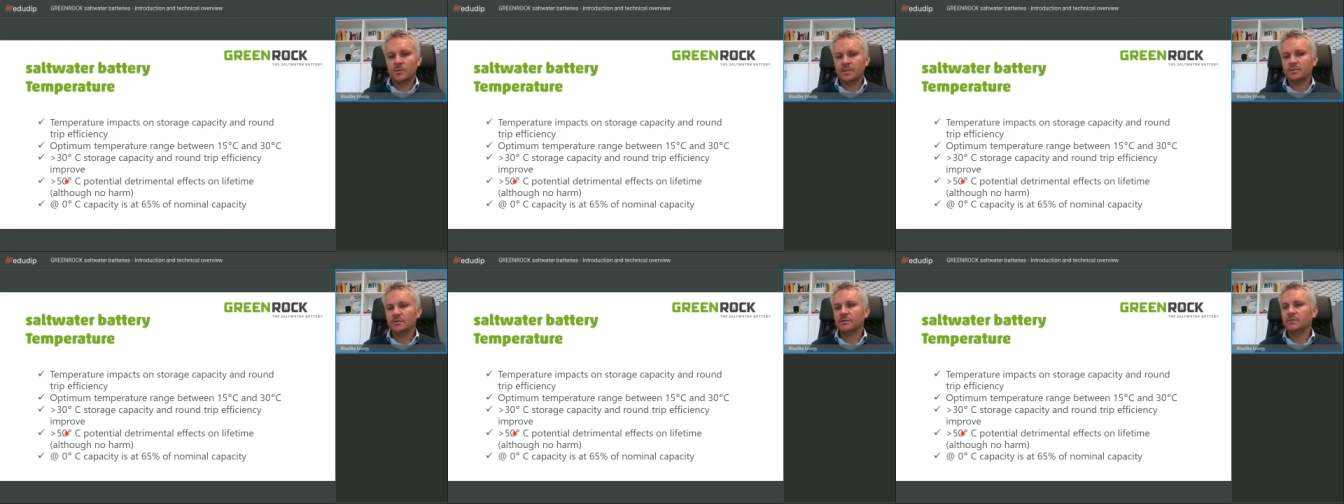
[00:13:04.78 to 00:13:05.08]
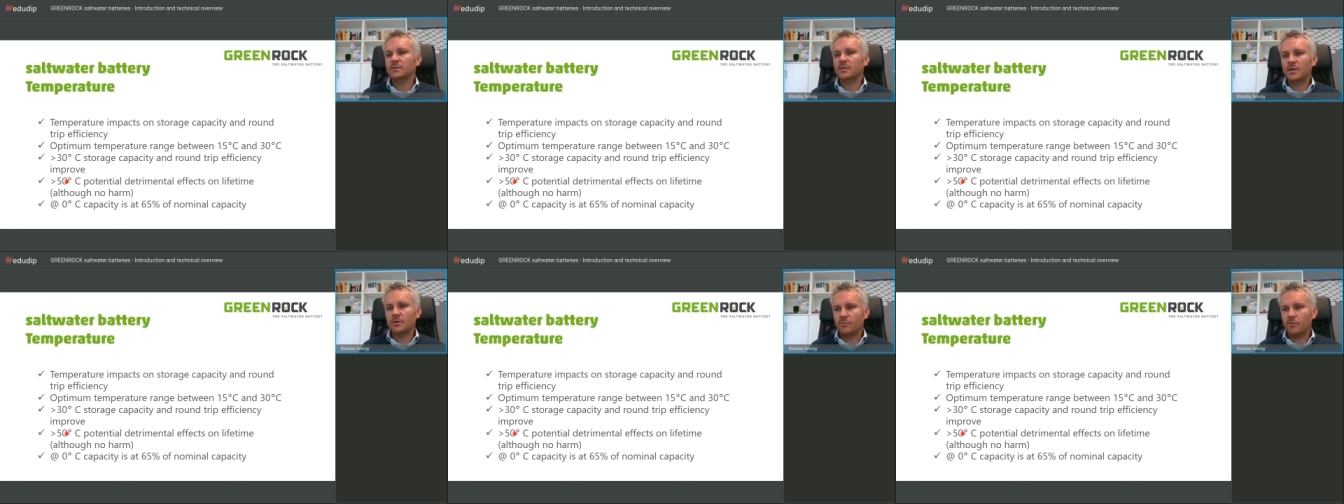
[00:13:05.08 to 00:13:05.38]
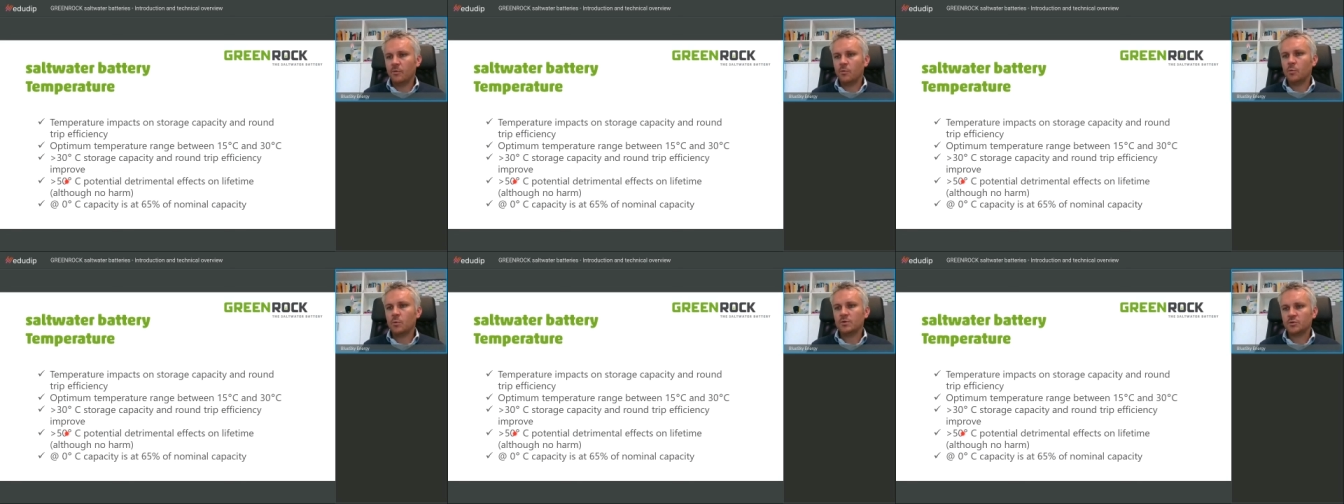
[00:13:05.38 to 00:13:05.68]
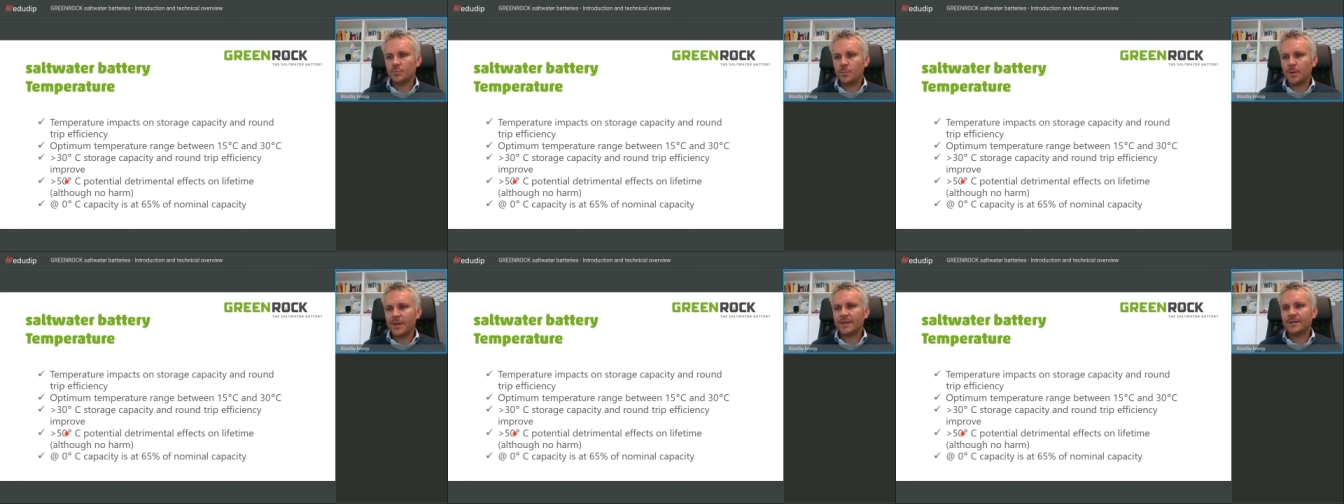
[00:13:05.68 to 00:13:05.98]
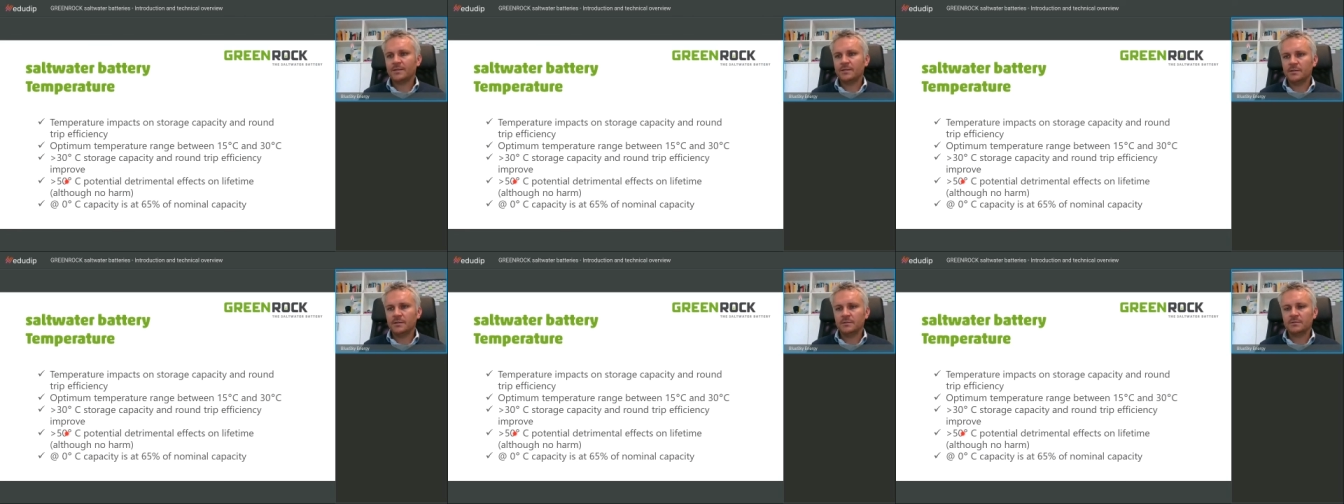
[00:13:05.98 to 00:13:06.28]
50 degrees centigrade.
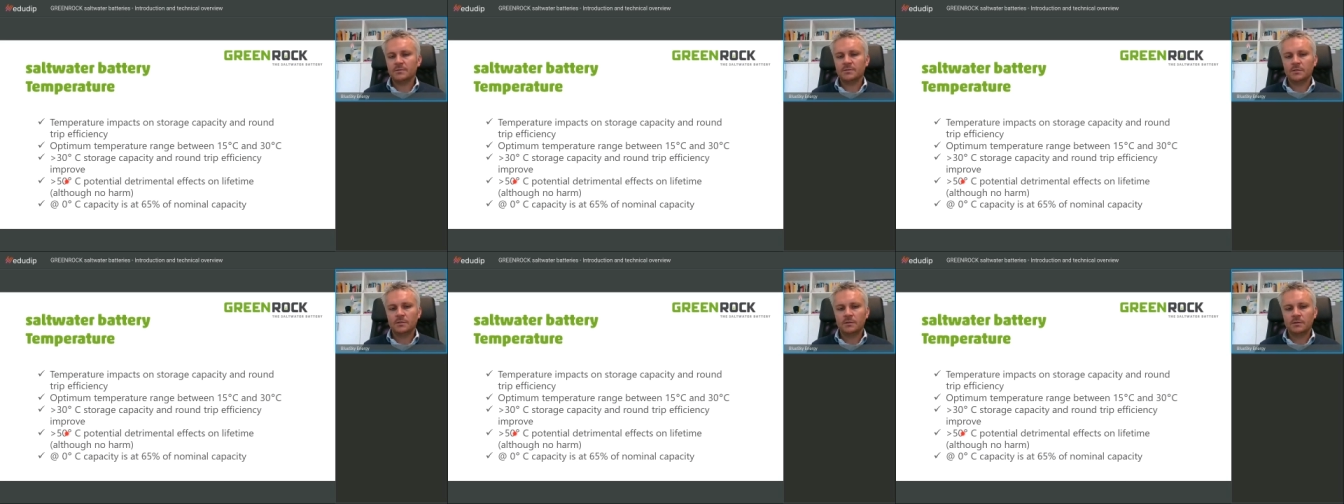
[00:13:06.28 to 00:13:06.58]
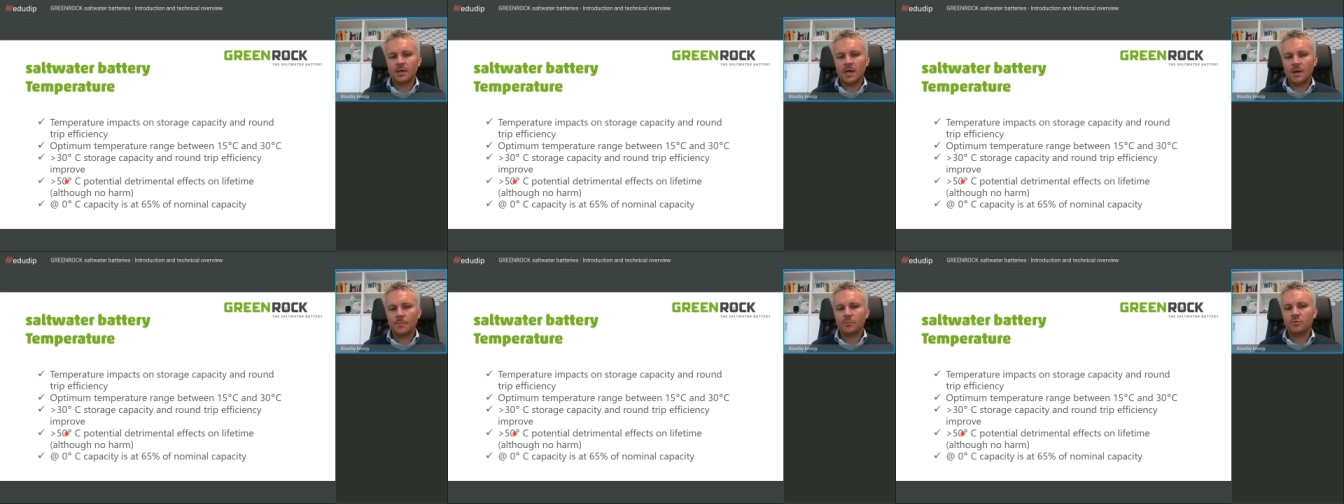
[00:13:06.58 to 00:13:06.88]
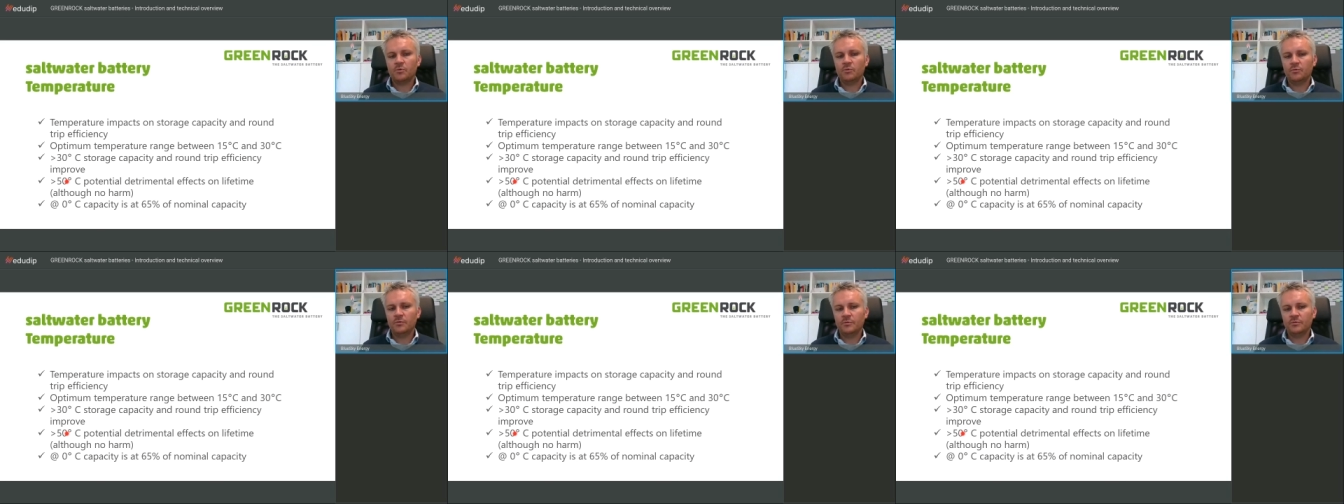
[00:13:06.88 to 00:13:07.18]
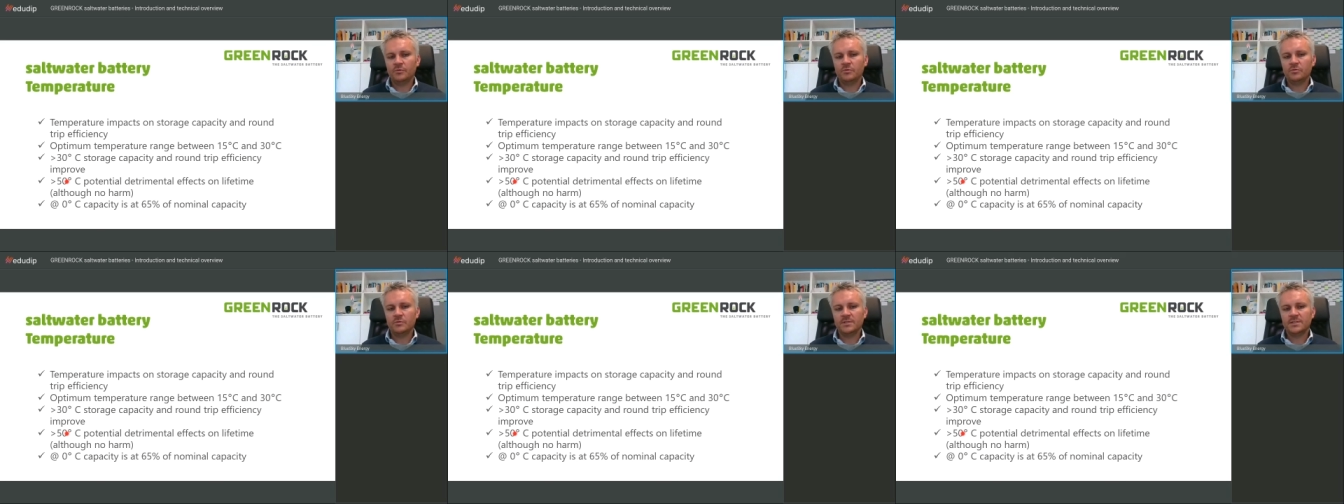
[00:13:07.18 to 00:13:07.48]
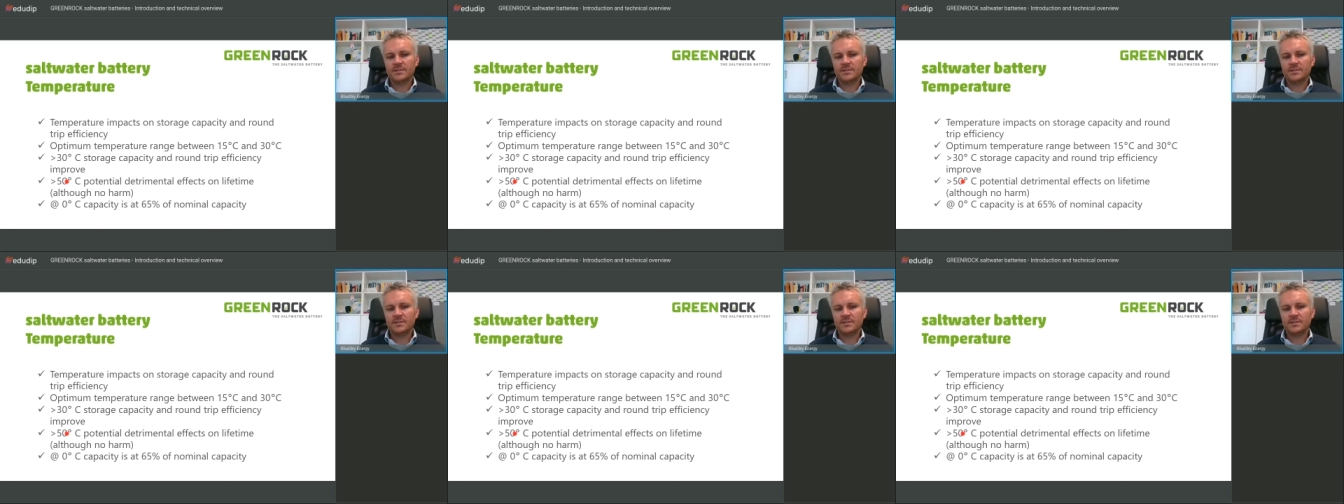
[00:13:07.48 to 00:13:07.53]
And